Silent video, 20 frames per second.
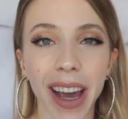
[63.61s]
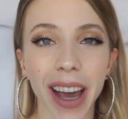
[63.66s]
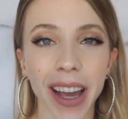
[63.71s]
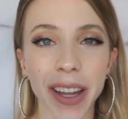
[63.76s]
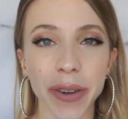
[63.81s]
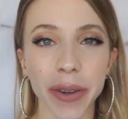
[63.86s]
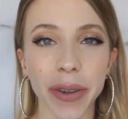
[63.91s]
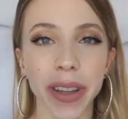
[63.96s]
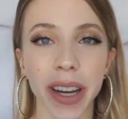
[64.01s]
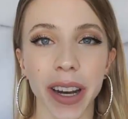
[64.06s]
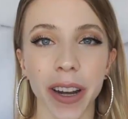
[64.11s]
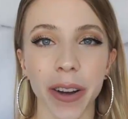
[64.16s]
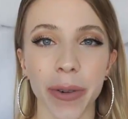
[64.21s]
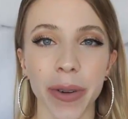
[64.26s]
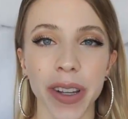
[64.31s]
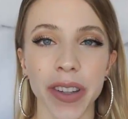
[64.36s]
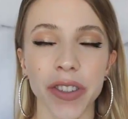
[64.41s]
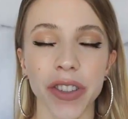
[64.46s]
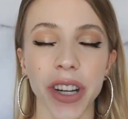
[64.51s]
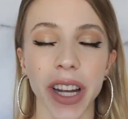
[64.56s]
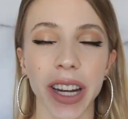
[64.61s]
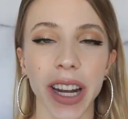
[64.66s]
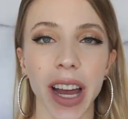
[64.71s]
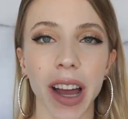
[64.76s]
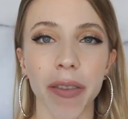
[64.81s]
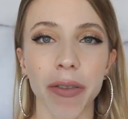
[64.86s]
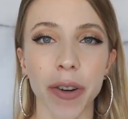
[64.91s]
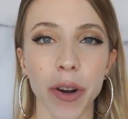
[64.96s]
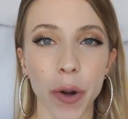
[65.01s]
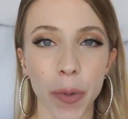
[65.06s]
I that I always try to
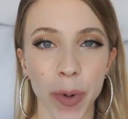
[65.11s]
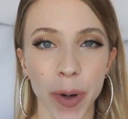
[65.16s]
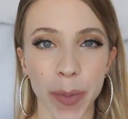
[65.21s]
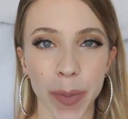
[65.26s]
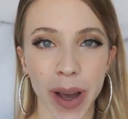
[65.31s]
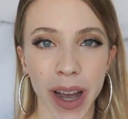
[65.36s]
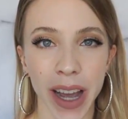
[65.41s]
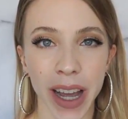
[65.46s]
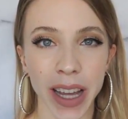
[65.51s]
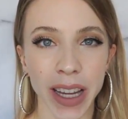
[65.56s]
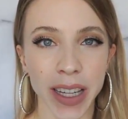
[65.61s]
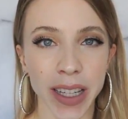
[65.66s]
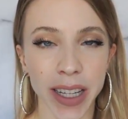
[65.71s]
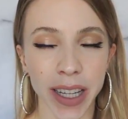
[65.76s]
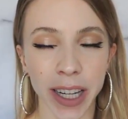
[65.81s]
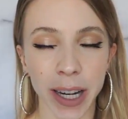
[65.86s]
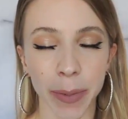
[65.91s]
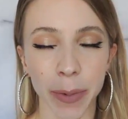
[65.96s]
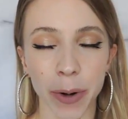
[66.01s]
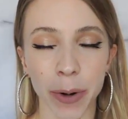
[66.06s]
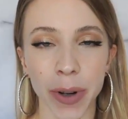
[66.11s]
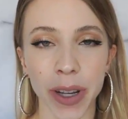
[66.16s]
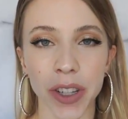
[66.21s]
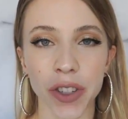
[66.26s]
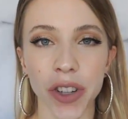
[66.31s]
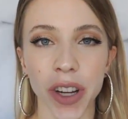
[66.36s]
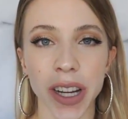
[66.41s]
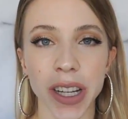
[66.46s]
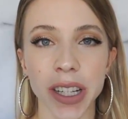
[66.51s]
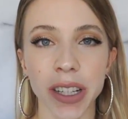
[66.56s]
have an open mind, and I'm
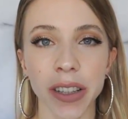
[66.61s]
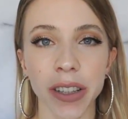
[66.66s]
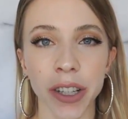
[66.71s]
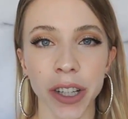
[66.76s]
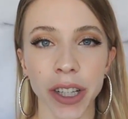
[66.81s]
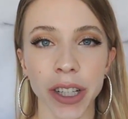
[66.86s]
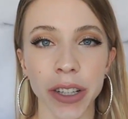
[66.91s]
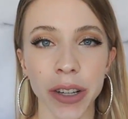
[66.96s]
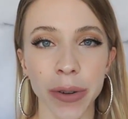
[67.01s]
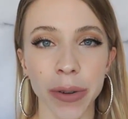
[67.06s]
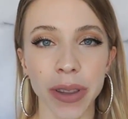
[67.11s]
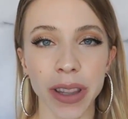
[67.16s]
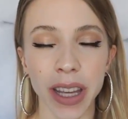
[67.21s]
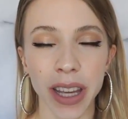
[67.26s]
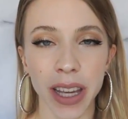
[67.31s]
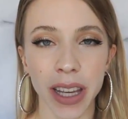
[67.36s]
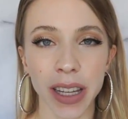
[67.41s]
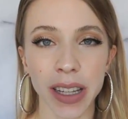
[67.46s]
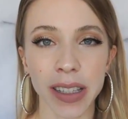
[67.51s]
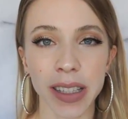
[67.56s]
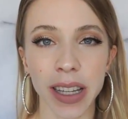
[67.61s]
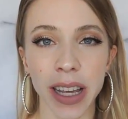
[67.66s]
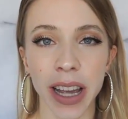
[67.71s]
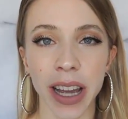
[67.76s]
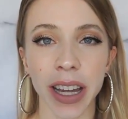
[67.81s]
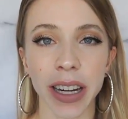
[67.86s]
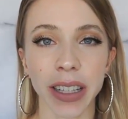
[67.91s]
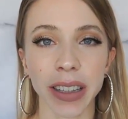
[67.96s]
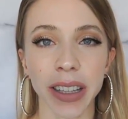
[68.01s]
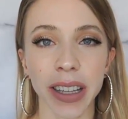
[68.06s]
always trying to learn new things
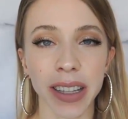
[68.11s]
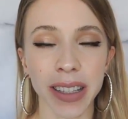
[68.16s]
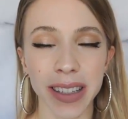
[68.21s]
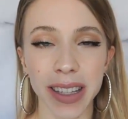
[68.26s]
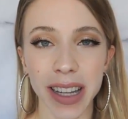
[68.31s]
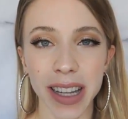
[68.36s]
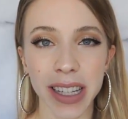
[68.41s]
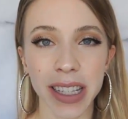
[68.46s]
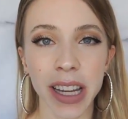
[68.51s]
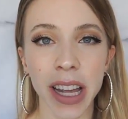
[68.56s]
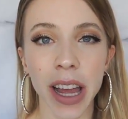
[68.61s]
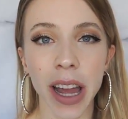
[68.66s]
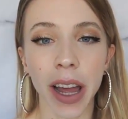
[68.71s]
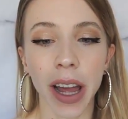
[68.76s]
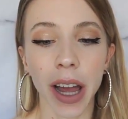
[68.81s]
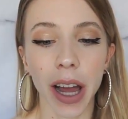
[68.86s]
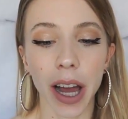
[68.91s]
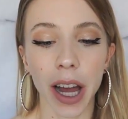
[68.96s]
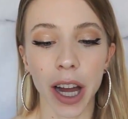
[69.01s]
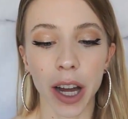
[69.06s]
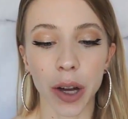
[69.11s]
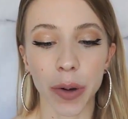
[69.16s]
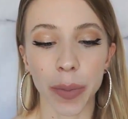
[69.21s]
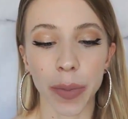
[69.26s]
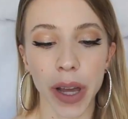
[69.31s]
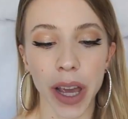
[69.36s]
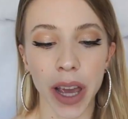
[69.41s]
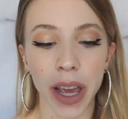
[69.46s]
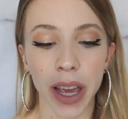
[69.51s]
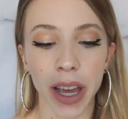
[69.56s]
and listen,
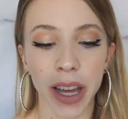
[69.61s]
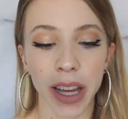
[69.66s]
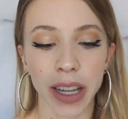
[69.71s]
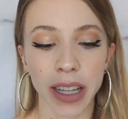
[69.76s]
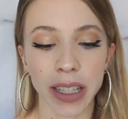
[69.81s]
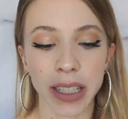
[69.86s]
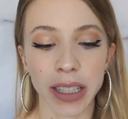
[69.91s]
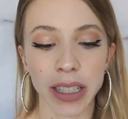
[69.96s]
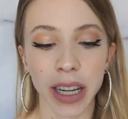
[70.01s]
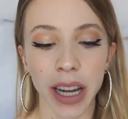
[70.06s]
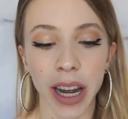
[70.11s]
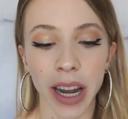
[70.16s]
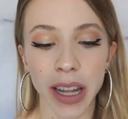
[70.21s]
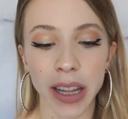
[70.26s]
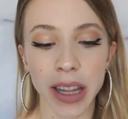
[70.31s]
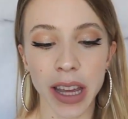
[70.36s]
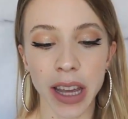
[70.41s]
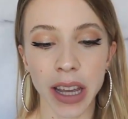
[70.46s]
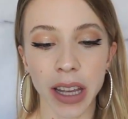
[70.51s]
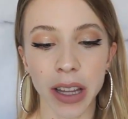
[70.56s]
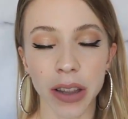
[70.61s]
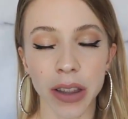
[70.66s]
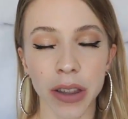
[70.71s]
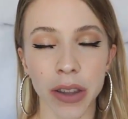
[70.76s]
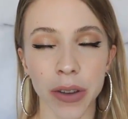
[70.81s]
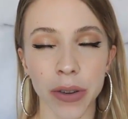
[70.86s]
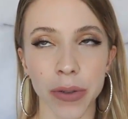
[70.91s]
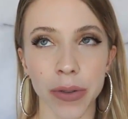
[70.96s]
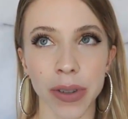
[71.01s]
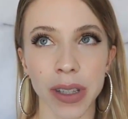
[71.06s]
and I think
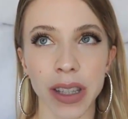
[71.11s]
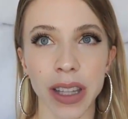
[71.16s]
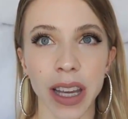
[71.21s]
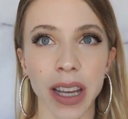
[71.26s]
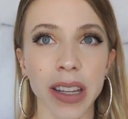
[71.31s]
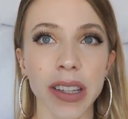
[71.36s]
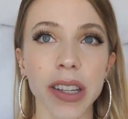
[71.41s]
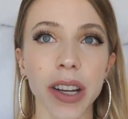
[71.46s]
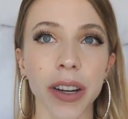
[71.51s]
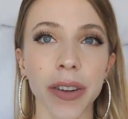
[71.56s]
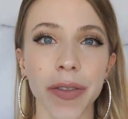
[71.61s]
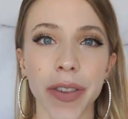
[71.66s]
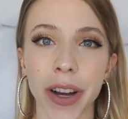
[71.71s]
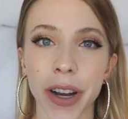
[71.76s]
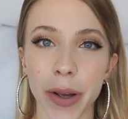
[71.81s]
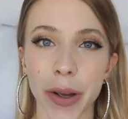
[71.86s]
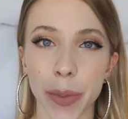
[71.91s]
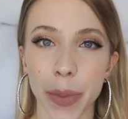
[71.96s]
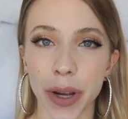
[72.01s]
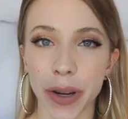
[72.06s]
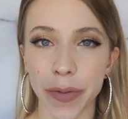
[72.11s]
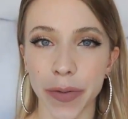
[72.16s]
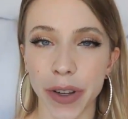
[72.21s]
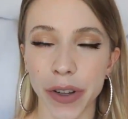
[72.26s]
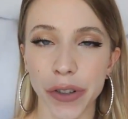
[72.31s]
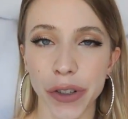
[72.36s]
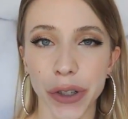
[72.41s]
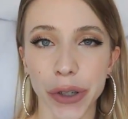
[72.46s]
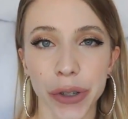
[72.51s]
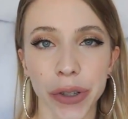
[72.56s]
those things are very
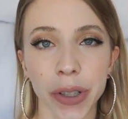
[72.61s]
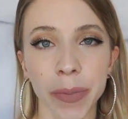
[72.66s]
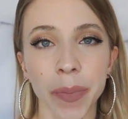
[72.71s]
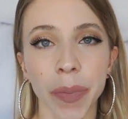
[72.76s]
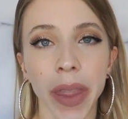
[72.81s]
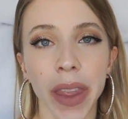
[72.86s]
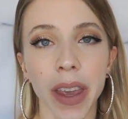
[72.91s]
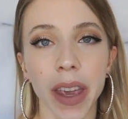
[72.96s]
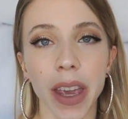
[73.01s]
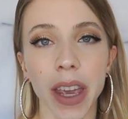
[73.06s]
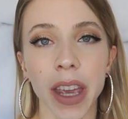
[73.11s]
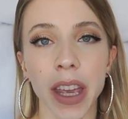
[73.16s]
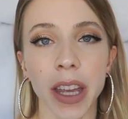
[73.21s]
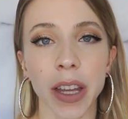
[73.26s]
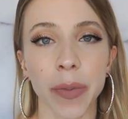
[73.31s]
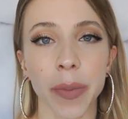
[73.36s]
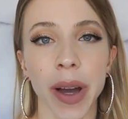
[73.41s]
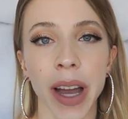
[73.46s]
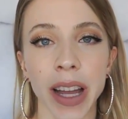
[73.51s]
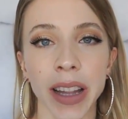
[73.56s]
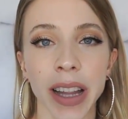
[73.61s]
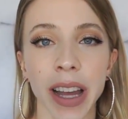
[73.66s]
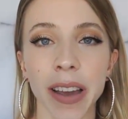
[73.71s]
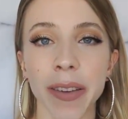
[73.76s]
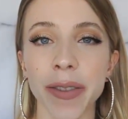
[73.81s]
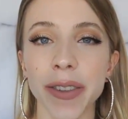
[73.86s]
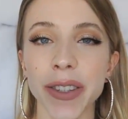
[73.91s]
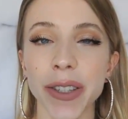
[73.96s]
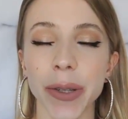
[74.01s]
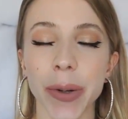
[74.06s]
beneficial in my
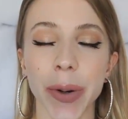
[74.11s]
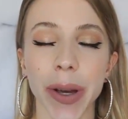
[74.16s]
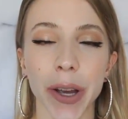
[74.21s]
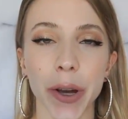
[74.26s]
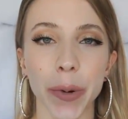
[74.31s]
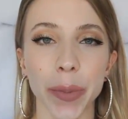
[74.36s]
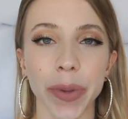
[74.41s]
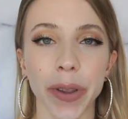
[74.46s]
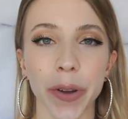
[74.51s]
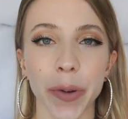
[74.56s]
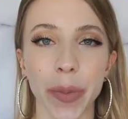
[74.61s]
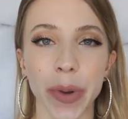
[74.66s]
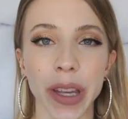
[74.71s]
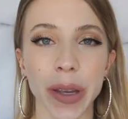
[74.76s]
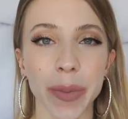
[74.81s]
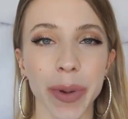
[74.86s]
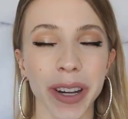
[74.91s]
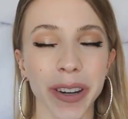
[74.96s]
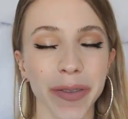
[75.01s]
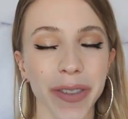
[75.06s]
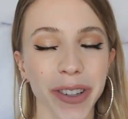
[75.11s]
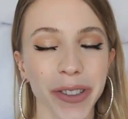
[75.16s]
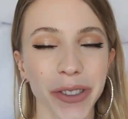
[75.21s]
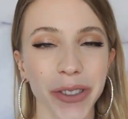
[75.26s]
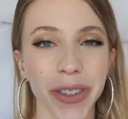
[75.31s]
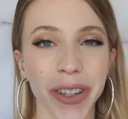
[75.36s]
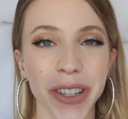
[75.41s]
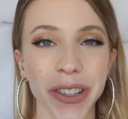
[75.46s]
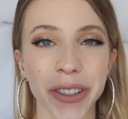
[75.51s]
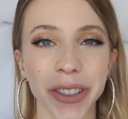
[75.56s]
life, so I hope they'll be
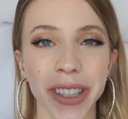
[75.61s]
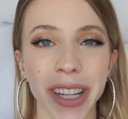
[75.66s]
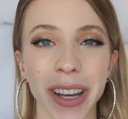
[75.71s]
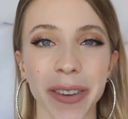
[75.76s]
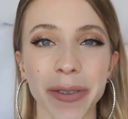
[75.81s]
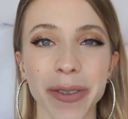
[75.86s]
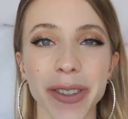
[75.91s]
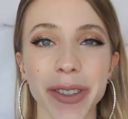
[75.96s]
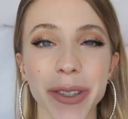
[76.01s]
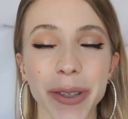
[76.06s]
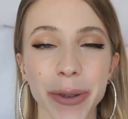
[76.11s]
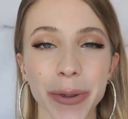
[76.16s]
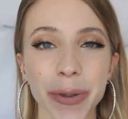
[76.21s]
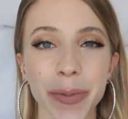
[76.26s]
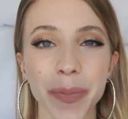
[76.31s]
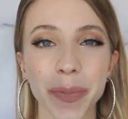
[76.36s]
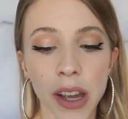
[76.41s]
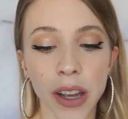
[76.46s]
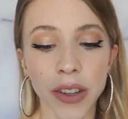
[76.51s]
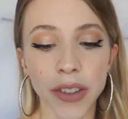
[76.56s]
beneficial in your life too.